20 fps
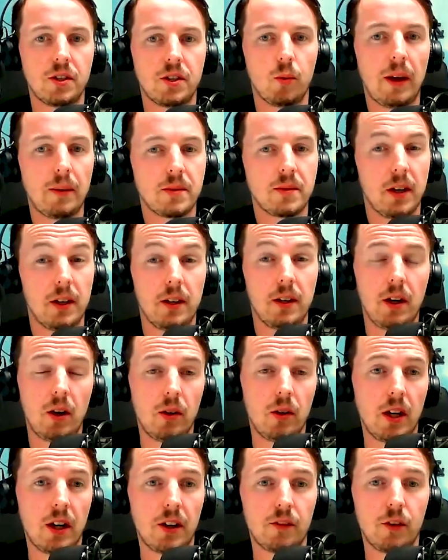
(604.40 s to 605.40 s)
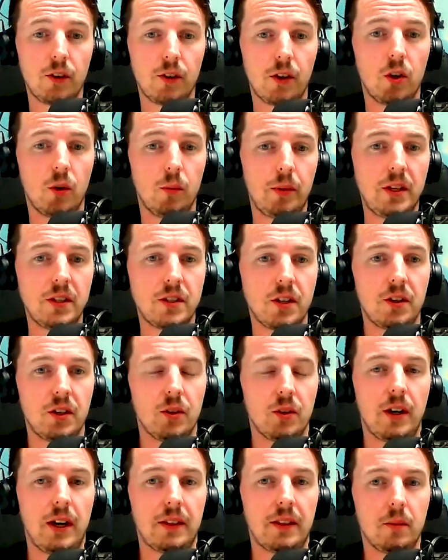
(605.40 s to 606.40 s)
your website, and I know a lot of other companies are
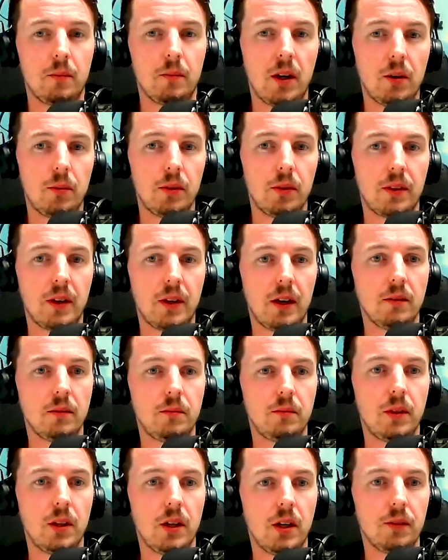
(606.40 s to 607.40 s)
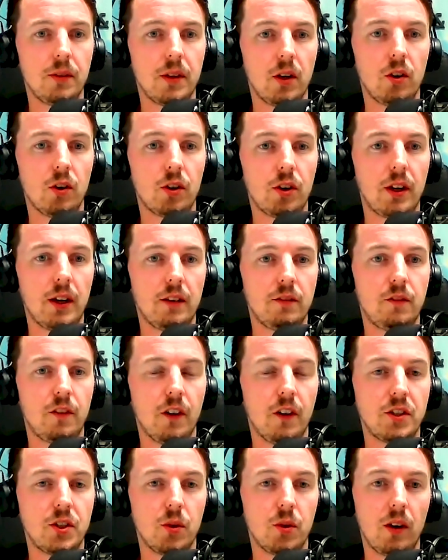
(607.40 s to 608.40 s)
doing it at the moment. They're looking at
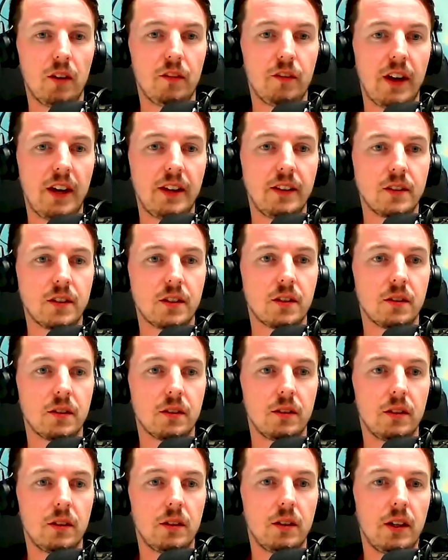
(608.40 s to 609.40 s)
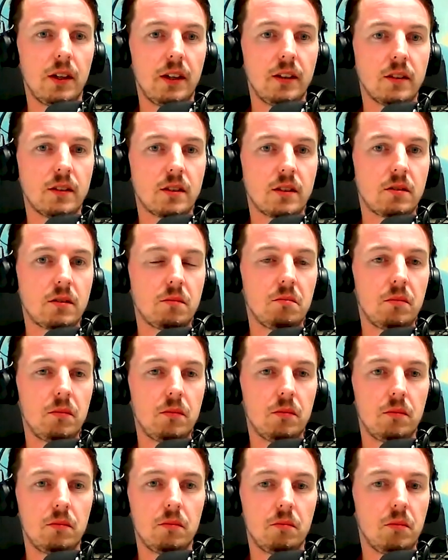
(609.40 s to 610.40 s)
virtual events. Is
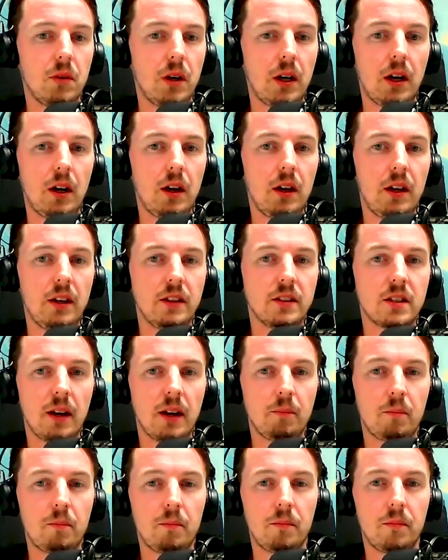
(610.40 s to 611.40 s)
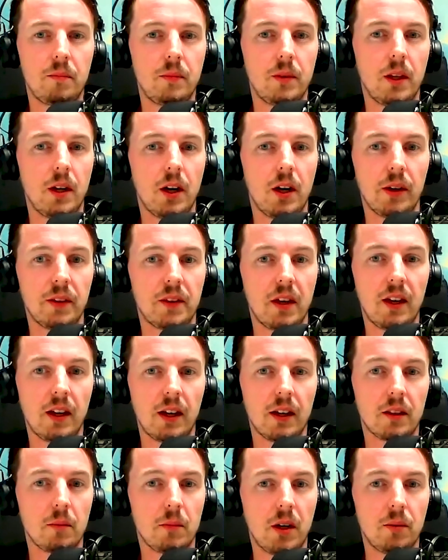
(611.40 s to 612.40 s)
that, a thing
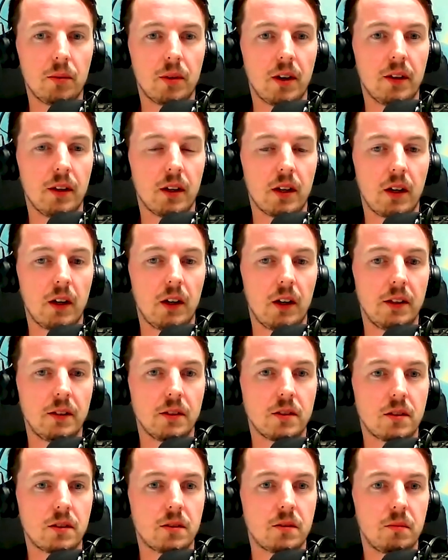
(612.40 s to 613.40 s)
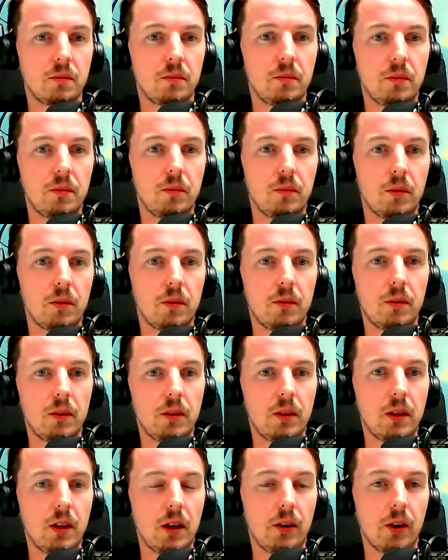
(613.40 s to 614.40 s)
at the moment? Are there clients,
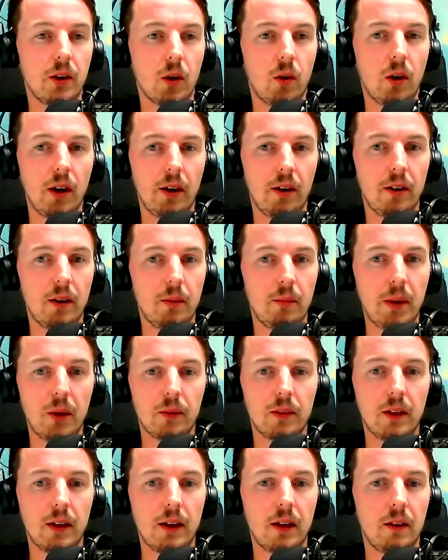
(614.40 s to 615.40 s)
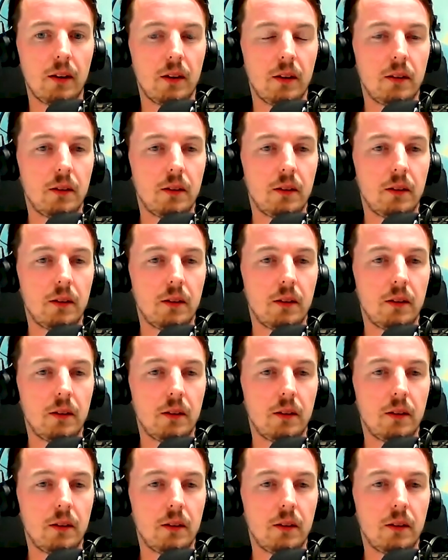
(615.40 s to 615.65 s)
inquiring about that?